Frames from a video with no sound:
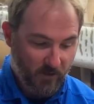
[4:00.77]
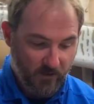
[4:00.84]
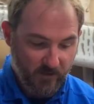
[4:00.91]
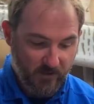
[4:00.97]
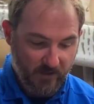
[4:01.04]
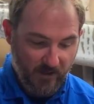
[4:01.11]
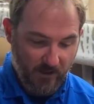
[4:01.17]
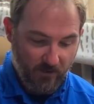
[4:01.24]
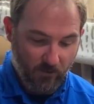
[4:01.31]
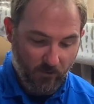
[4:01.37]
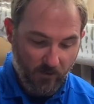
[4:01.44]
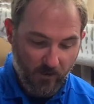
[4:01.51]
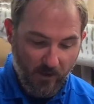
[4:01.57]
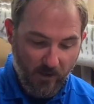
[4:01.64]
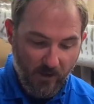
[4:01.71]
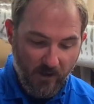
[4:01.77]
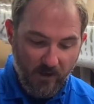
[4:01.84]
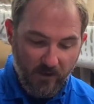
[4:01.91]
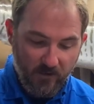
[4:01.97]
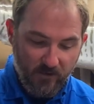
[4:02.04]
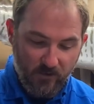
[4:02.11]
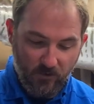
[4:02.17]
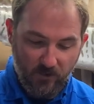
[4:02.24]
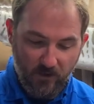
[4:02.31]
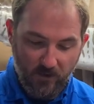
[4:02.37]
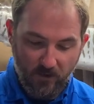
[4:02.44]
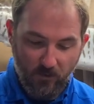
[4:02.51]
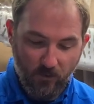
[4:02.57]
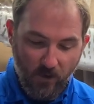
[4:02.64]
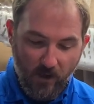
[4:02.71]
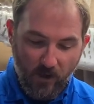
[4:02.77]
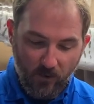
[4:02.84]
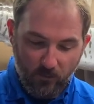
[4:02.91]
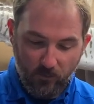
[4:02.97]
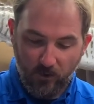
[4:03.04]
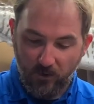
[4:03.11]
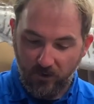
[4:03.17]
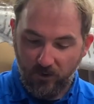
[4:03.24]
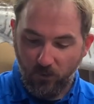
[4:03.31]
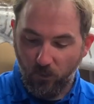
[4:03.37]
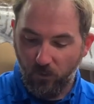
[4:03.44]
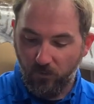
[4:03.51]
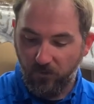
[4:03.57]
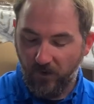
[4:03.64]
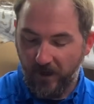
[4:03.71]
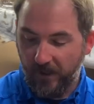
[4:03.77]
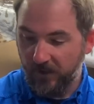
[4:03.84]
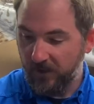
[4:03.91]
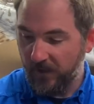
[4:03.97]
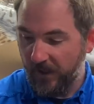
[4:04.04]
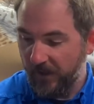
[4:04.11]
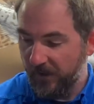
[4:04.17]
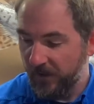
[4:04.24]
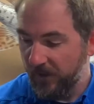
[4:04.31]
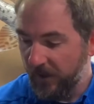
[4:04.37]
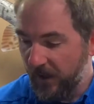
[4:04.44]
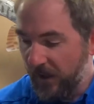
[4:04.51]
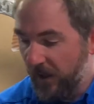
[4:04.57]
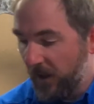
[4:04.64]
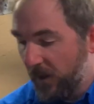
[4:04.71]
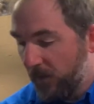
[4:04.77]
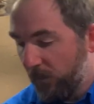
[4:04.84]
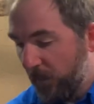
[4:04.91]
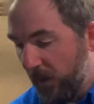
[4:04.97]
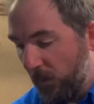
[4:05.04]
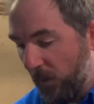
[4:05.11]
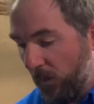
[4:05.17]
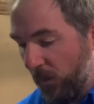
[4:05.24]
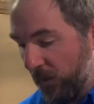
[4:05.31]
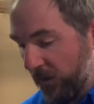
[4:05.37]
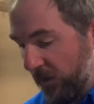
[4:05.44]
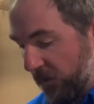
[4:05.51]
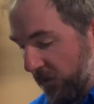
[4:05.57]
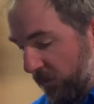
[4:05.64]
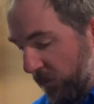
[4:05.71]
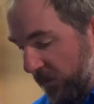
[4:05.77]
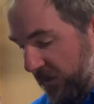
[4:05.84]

on sale. So, you know, really cool find there. But what we'll do is we'll